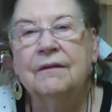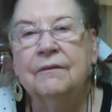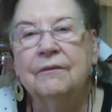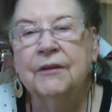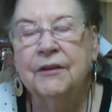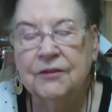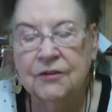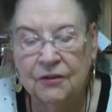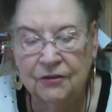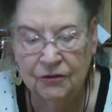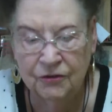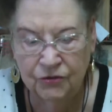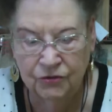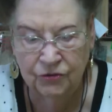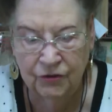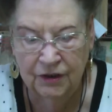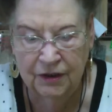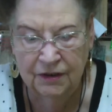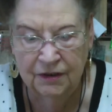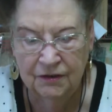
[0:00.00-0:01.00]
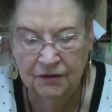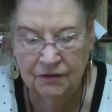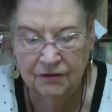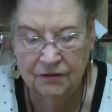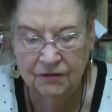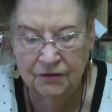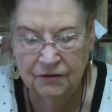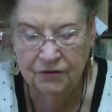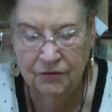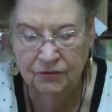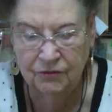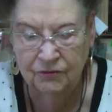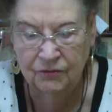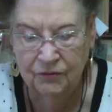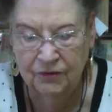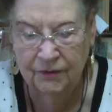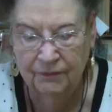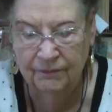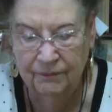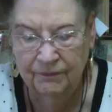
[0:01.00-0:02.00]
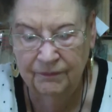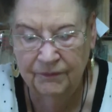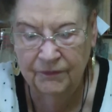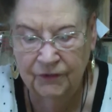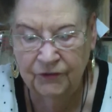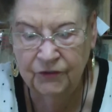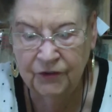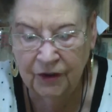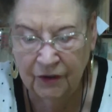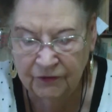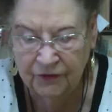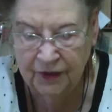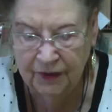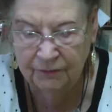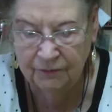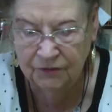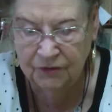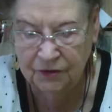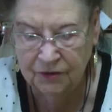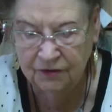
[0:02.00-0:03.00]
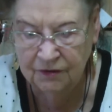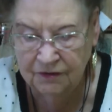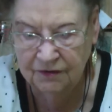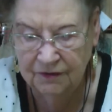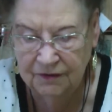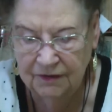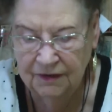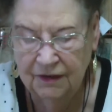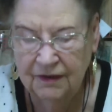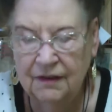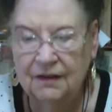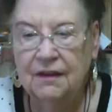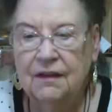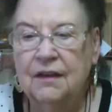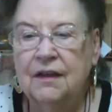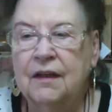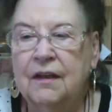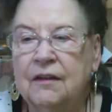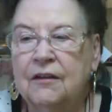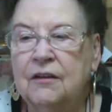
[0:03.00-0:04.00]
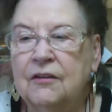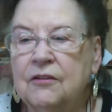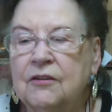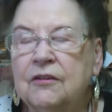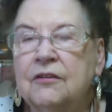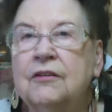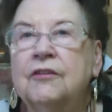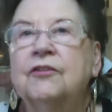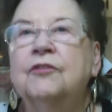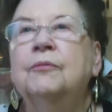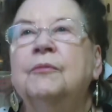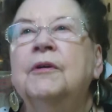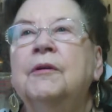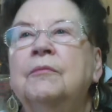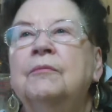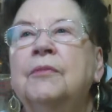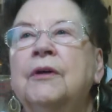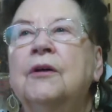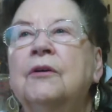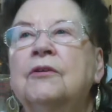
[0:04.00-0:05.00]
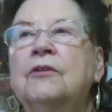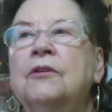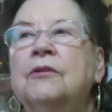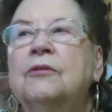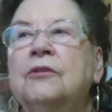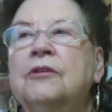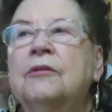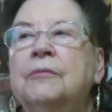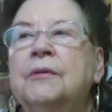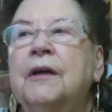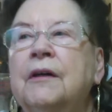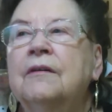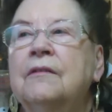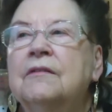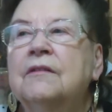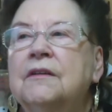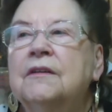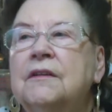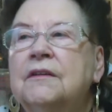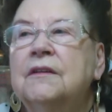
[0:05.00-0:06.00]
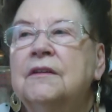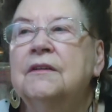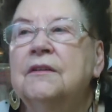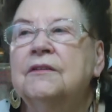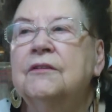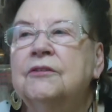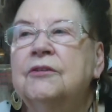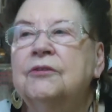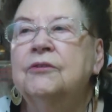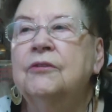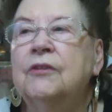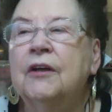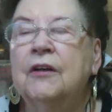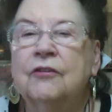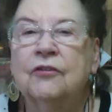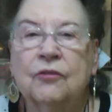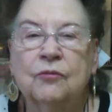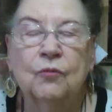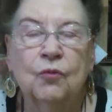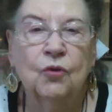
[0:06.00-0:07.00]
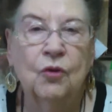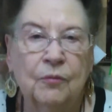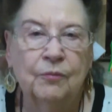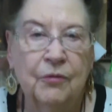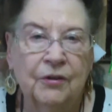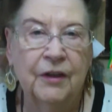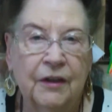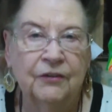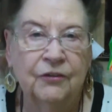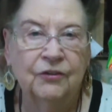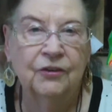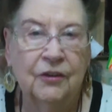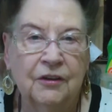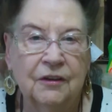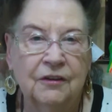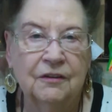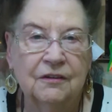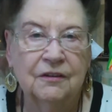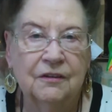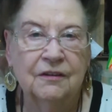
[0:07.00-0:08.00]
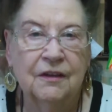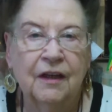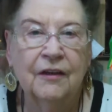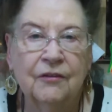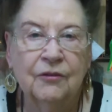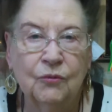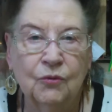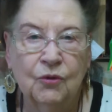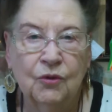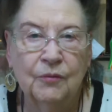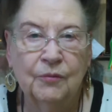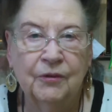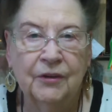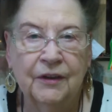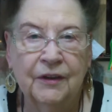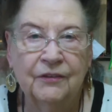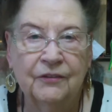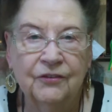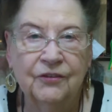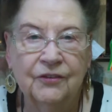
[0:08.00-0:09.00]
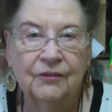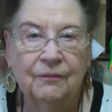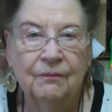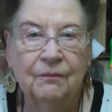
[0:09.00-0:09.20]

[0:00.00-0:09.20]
Went on the train to Southampton, and got on this big boat. There was about 2,000 war brides on it, other war brides.